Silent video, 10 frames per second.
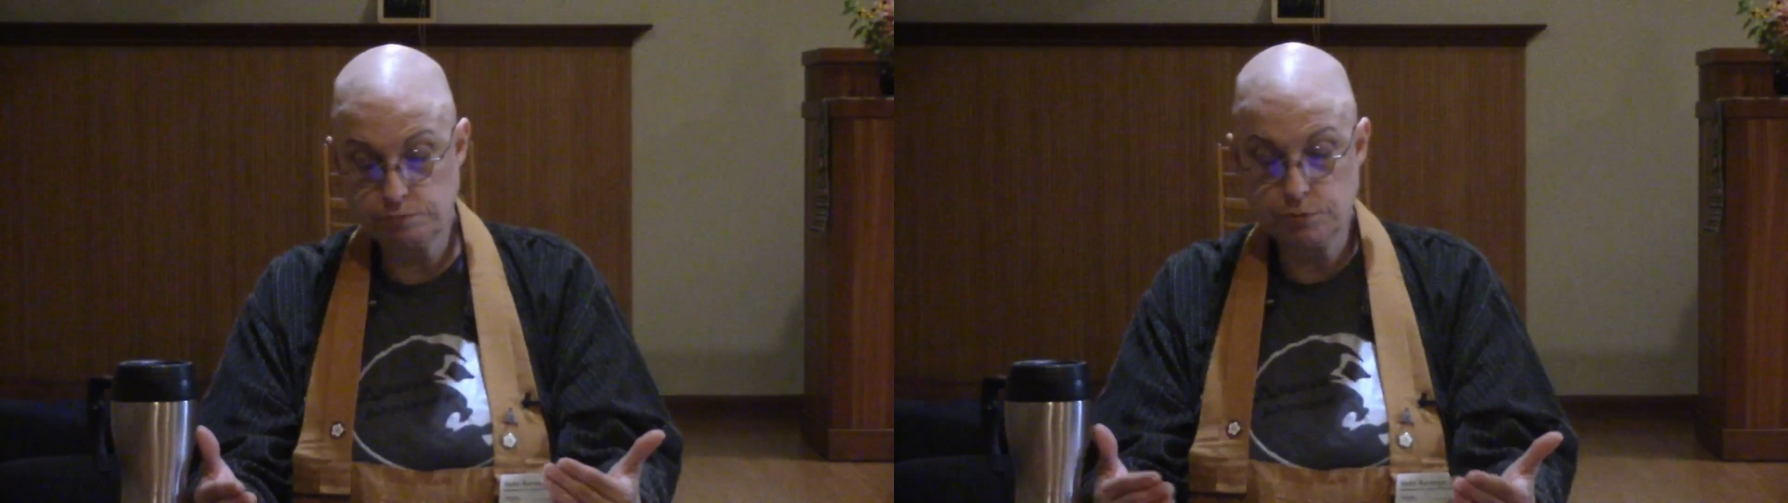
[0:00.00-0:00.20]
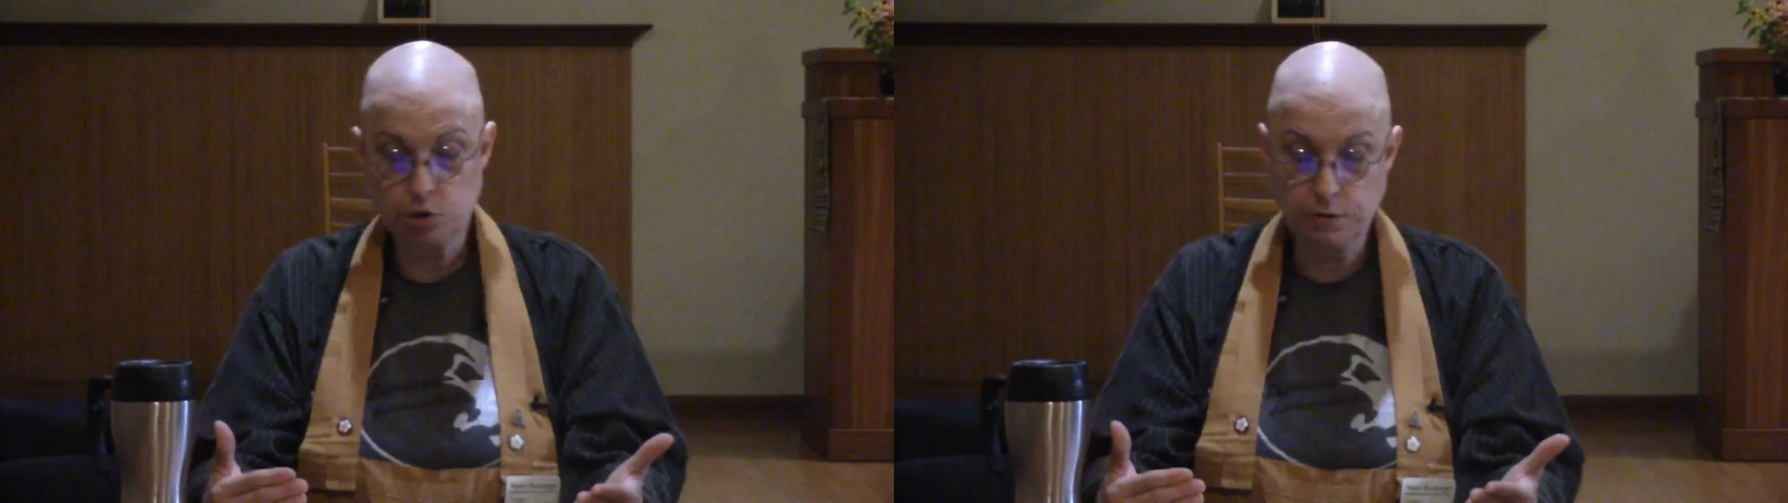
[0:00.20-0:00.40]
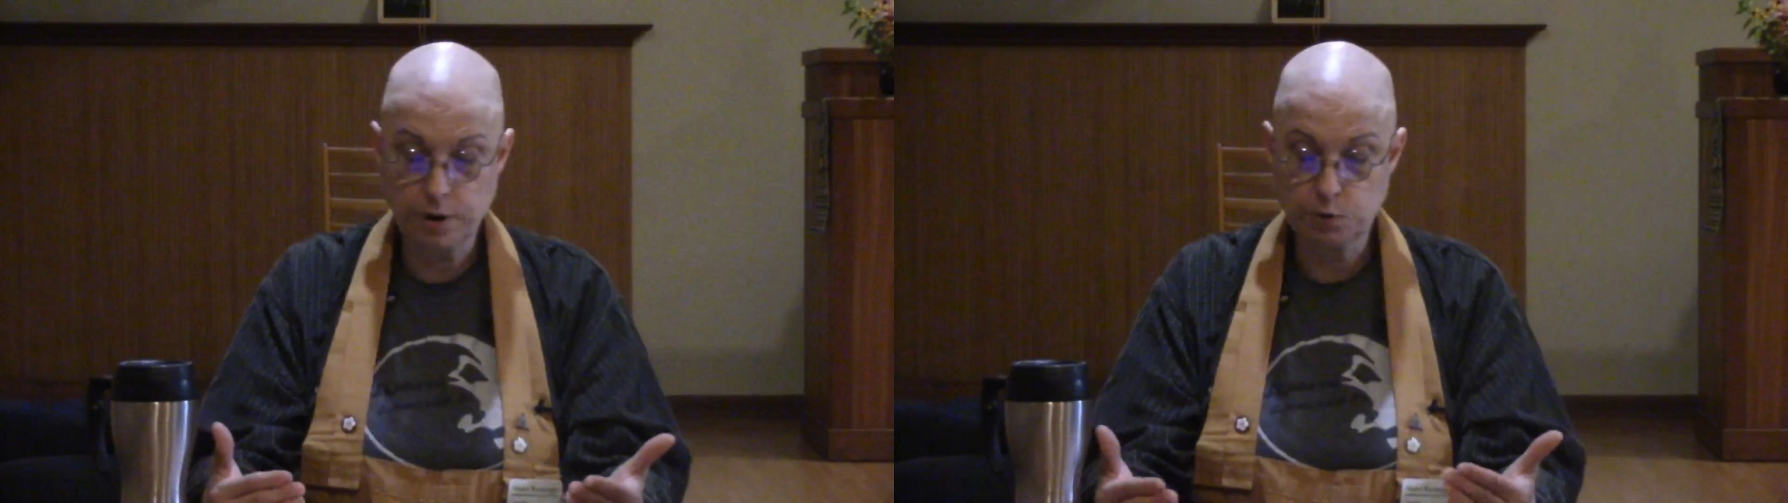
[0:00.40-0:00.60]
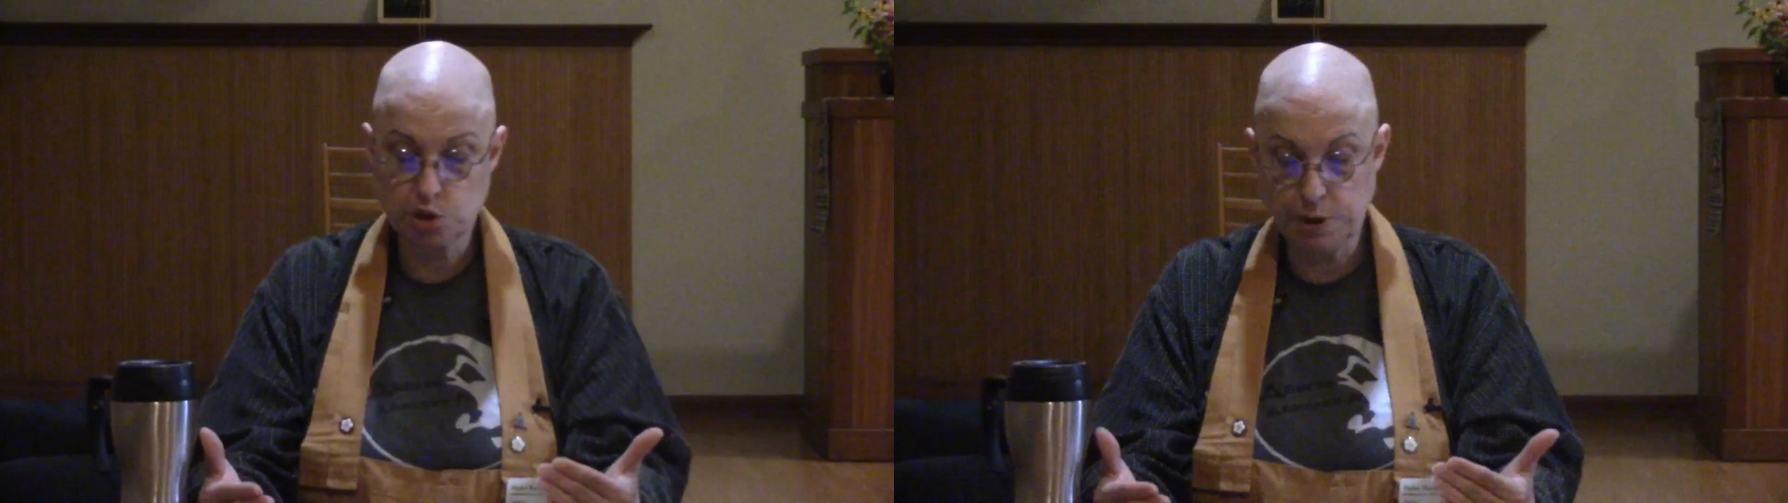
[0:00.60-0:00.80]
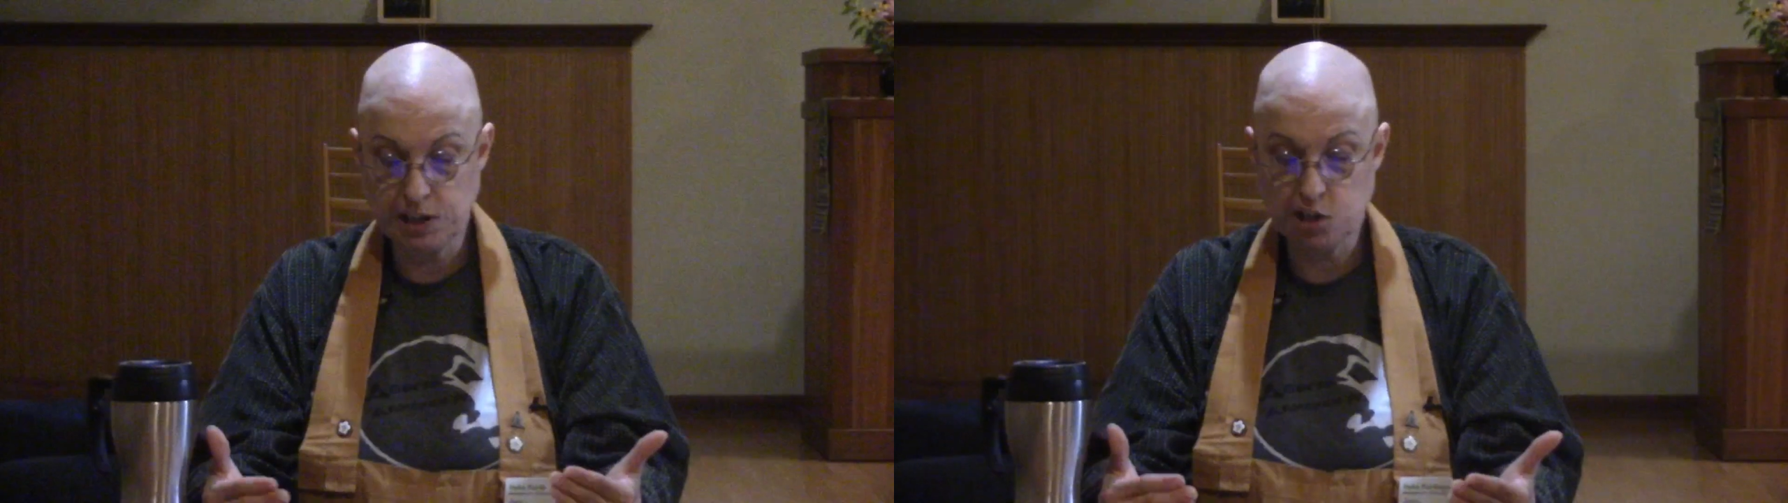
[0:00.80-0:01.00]
sort of our
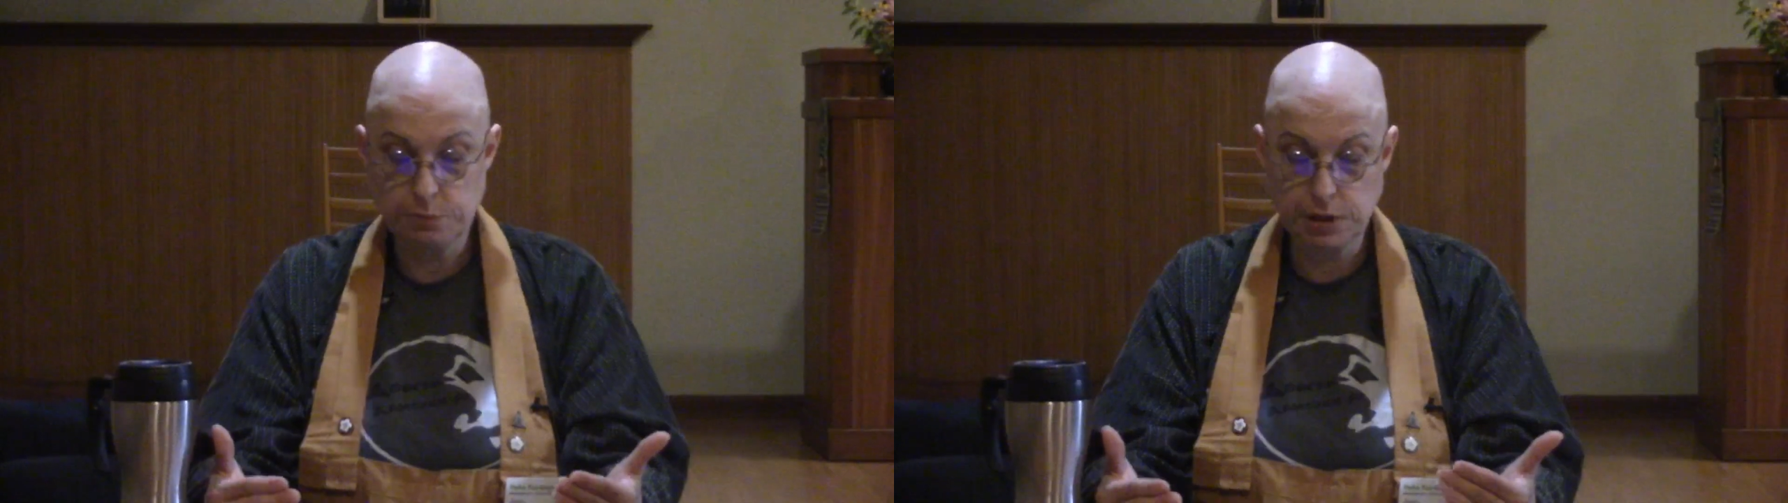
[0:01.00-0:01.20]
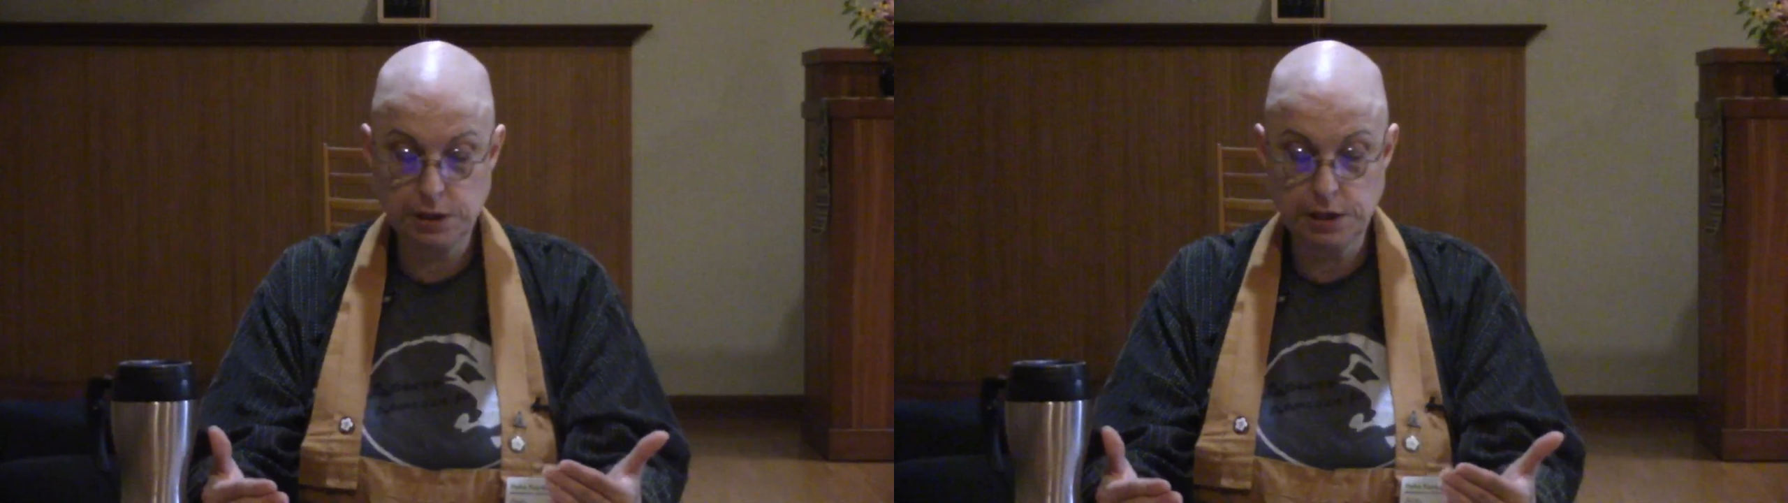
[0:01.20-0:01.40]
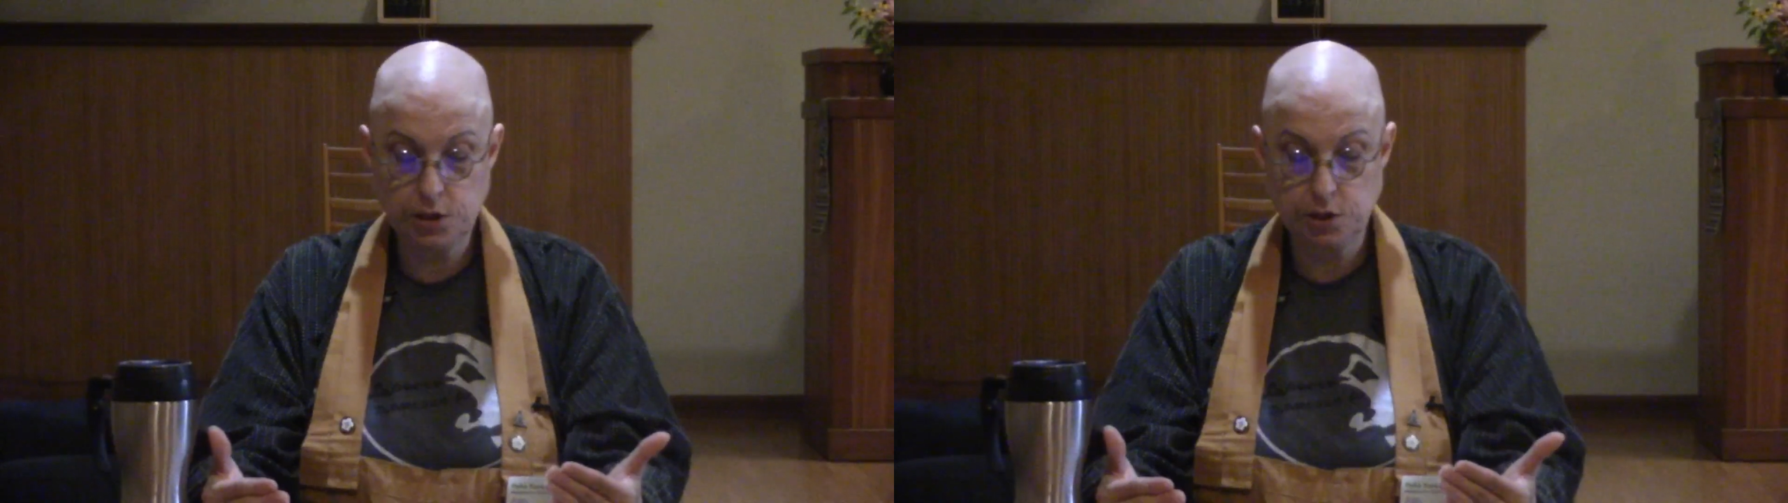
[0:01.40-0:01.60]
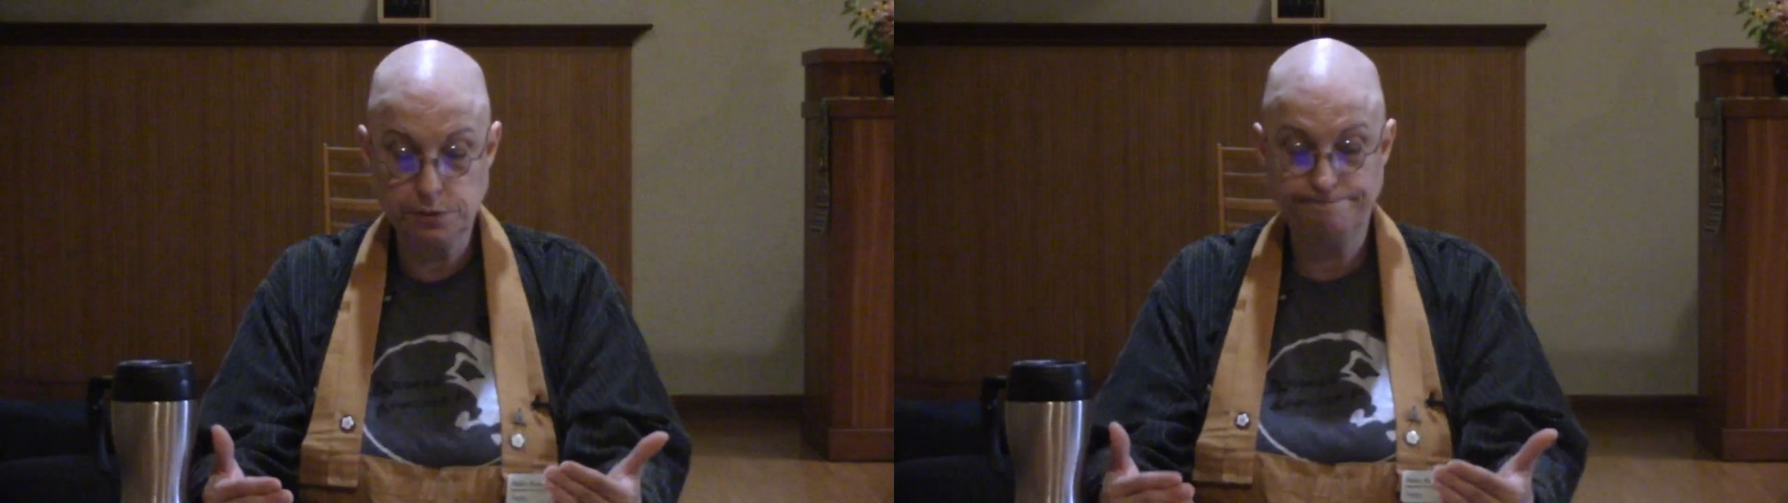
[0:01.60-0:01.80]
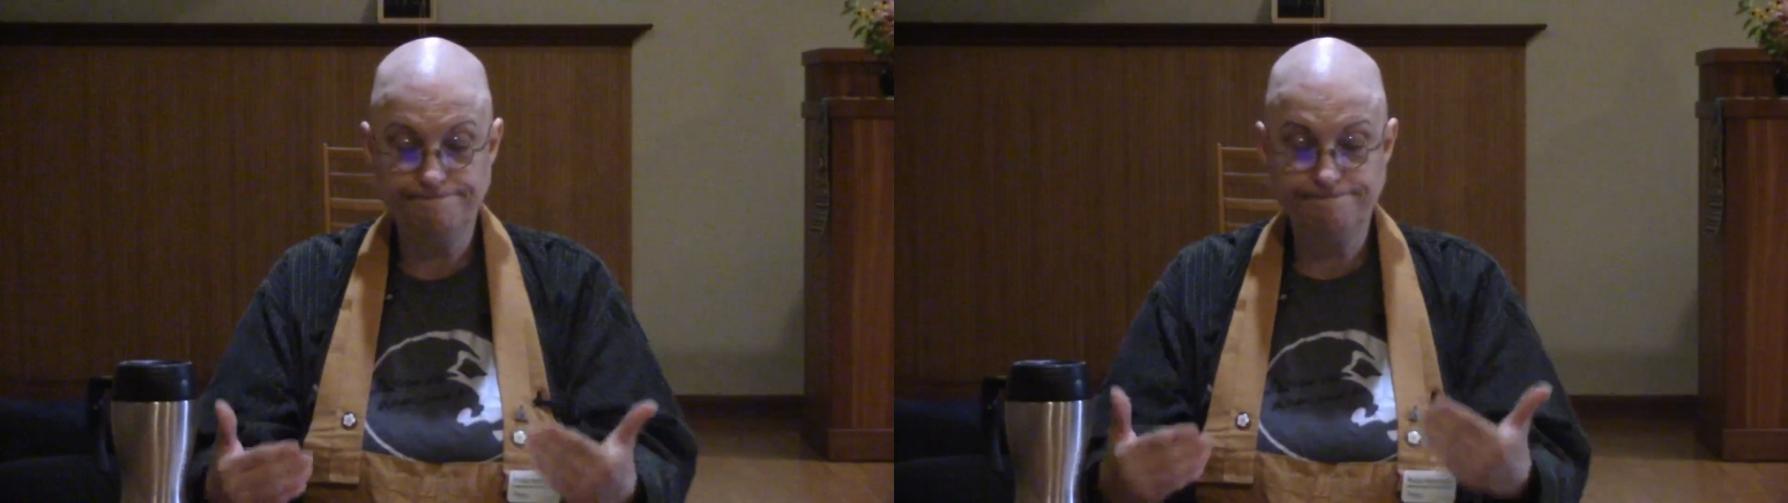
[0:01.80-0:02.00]
responsibility to